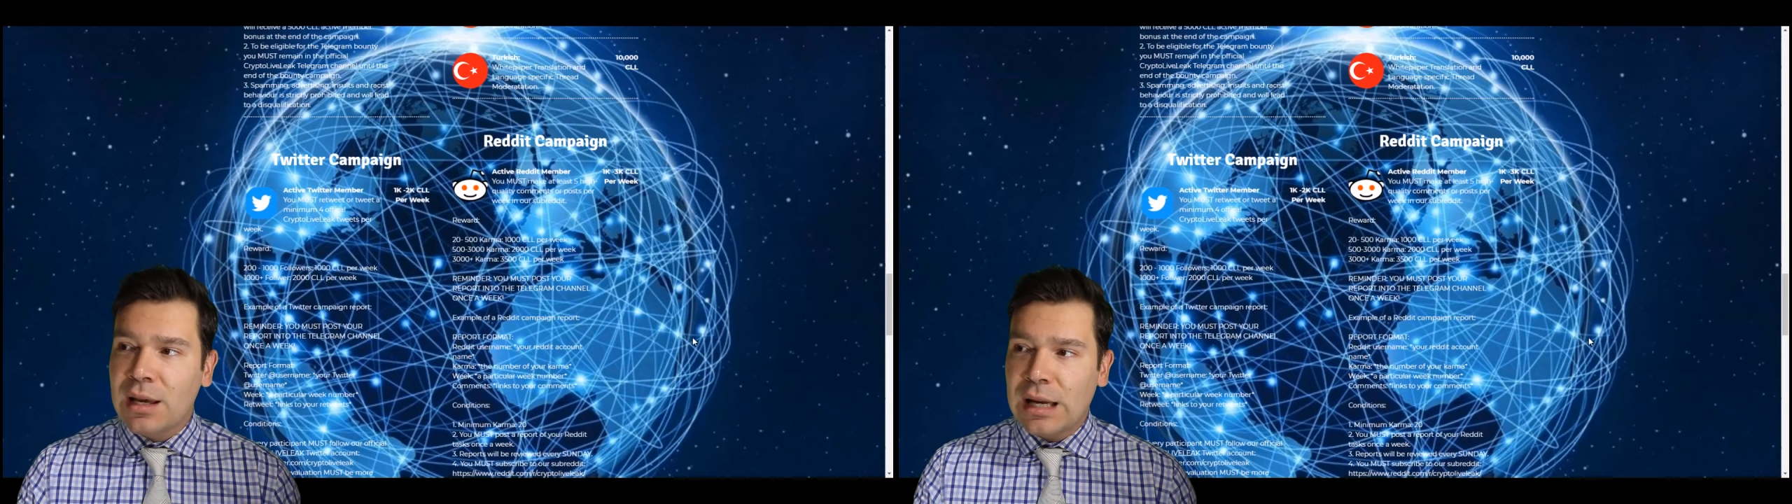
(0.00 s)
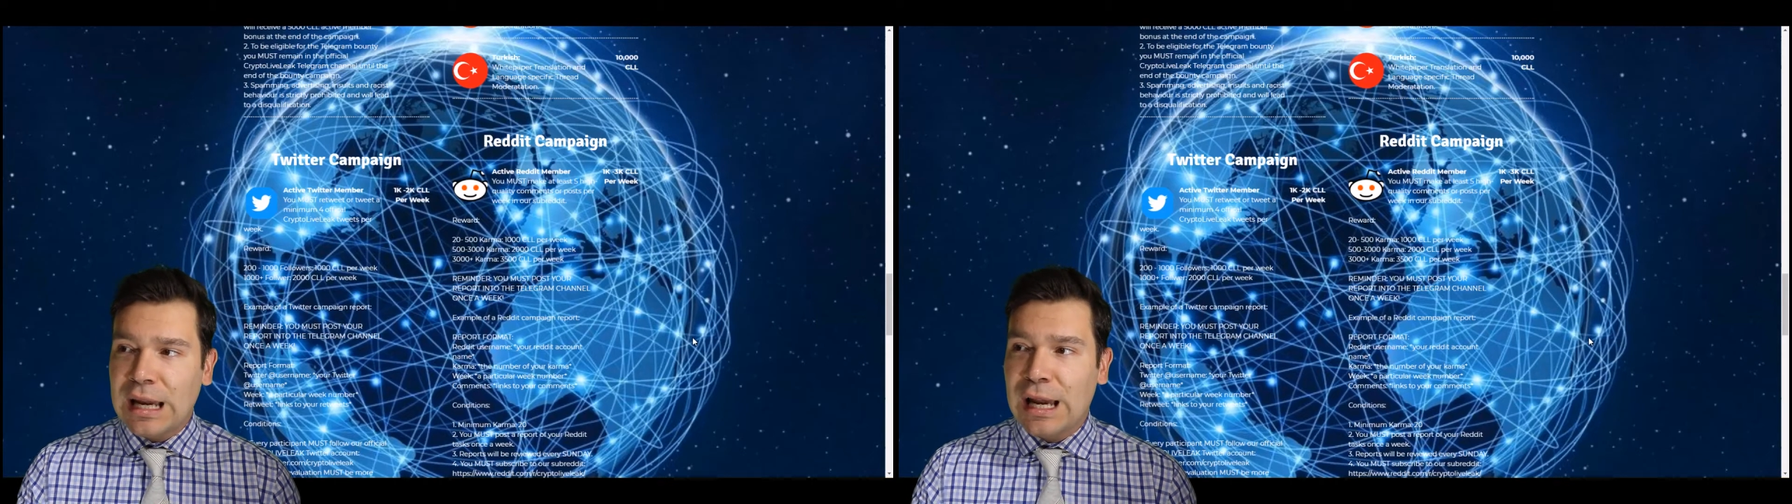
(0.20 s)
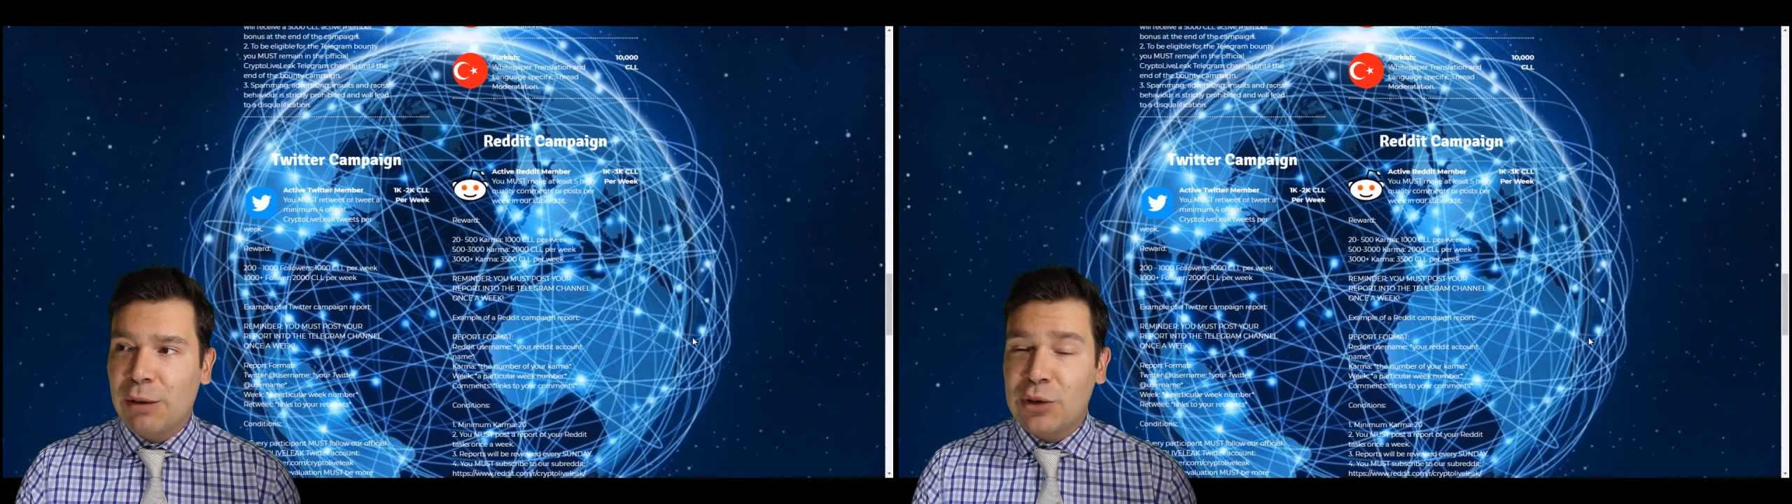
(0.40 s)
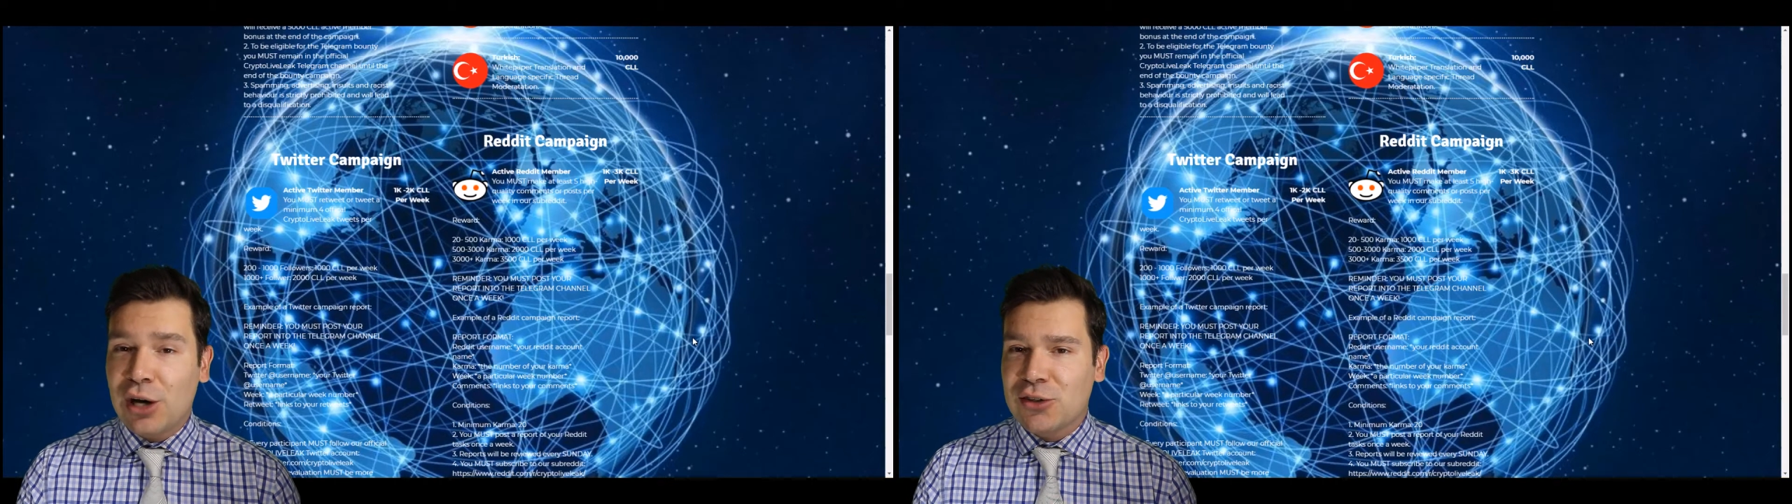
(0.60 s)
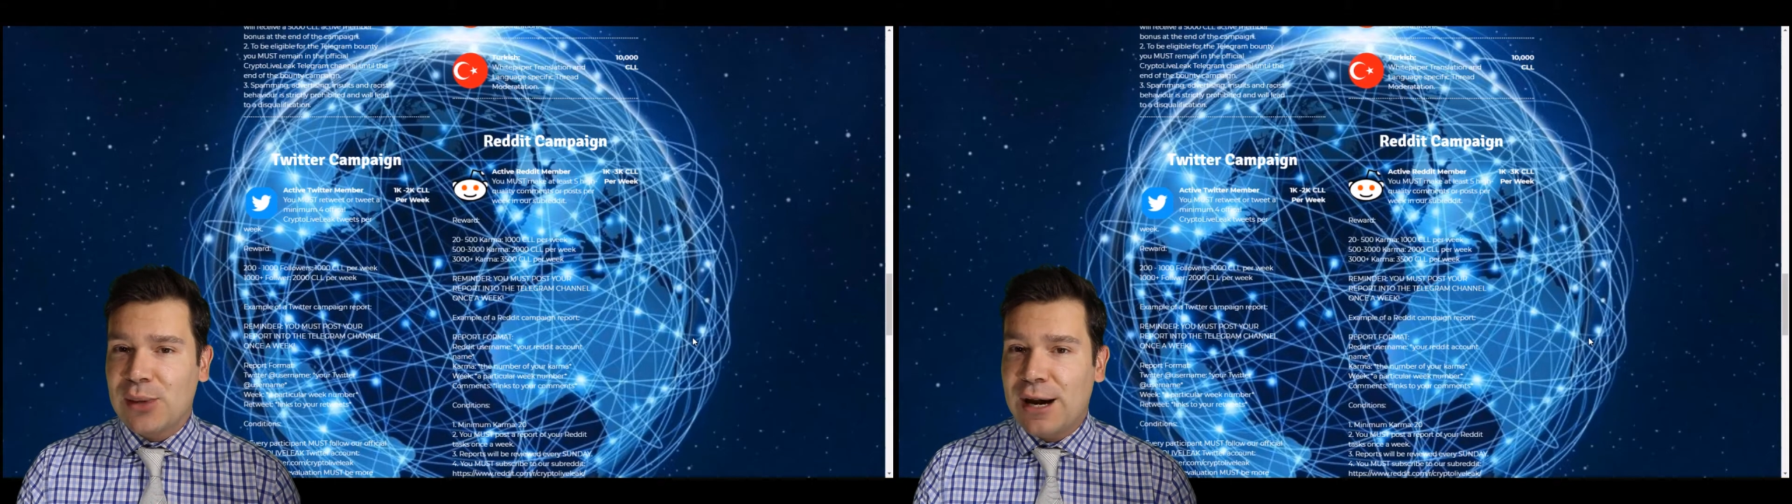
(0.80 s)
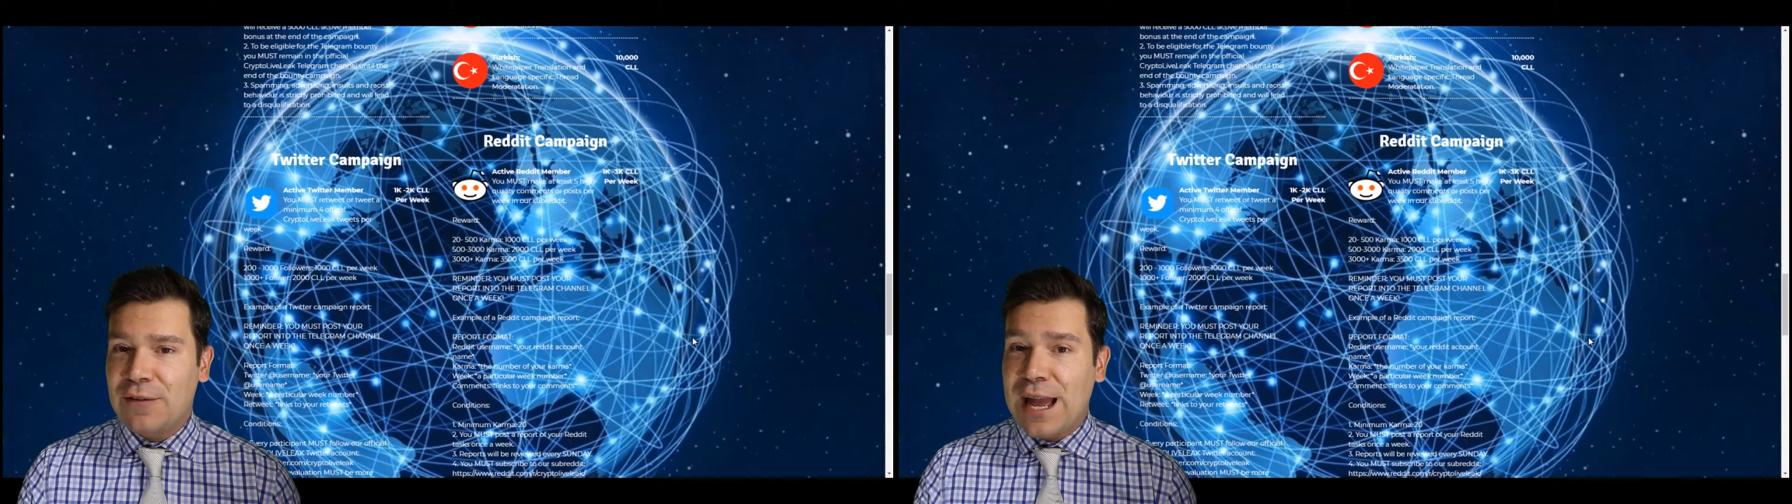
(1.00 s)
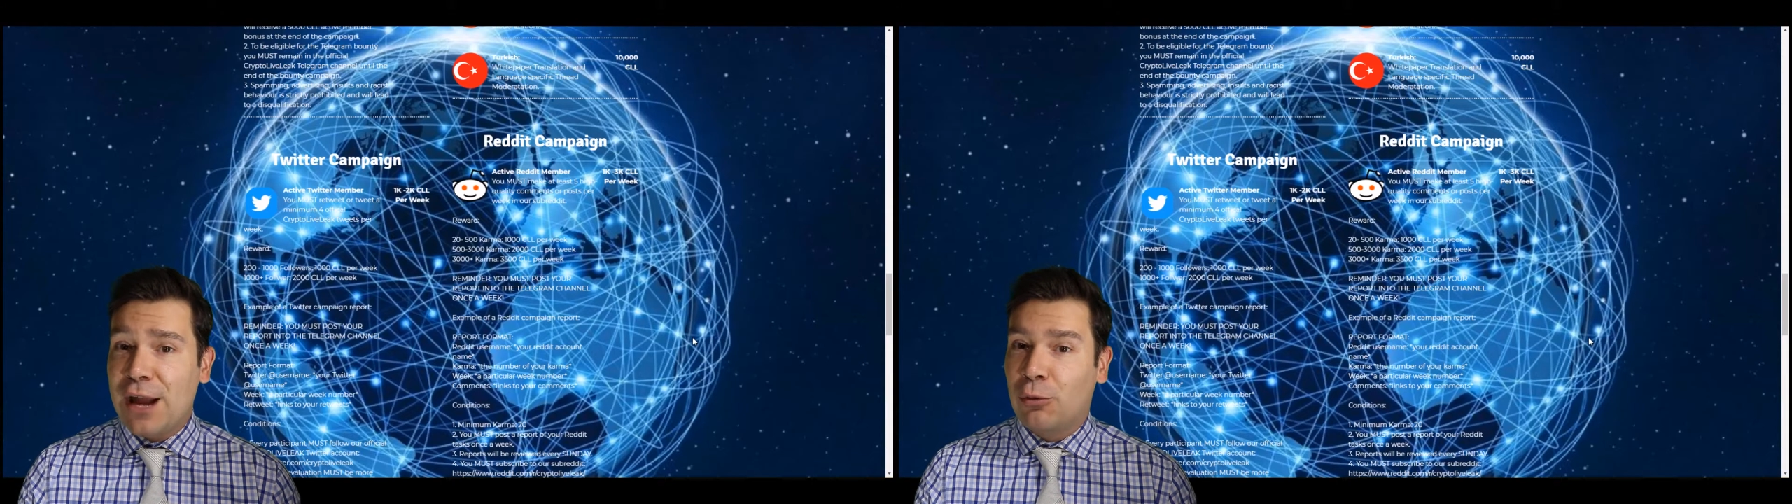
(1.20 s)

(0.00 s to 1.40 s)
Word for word: And we also have a